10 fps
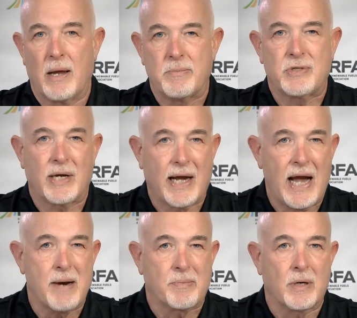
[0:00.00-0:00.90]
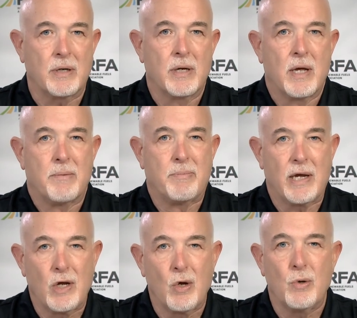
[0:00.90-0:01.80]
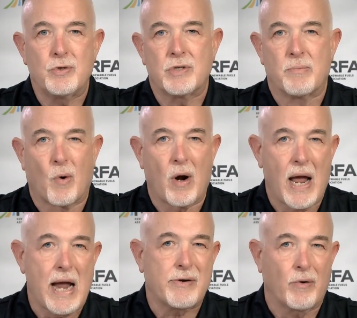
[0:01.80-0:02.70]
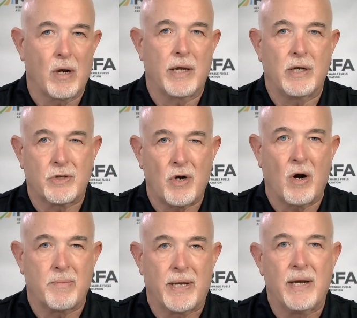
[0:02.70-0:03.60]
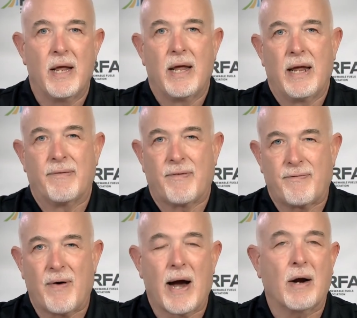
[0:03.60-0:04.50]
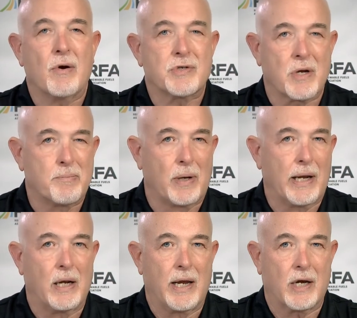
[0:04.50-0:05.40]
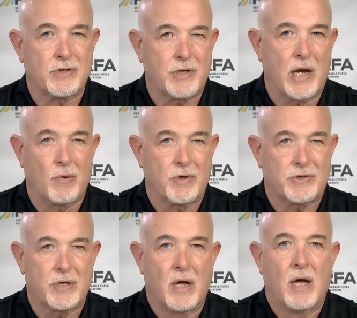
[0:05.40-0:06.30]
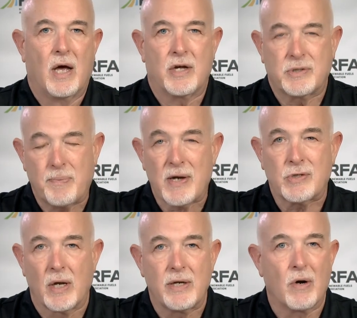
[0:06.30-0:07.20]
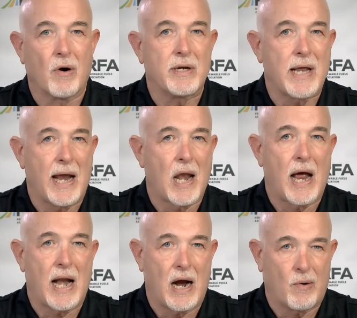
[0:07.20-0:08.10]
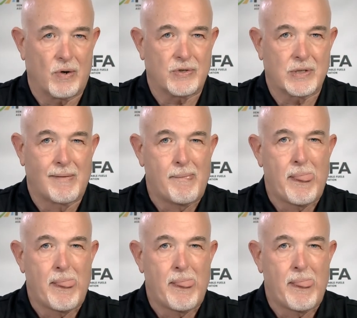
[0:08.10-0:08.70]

imaging camera be used to more accurately determine if a fire is completely extinguished, especially during daylight hours.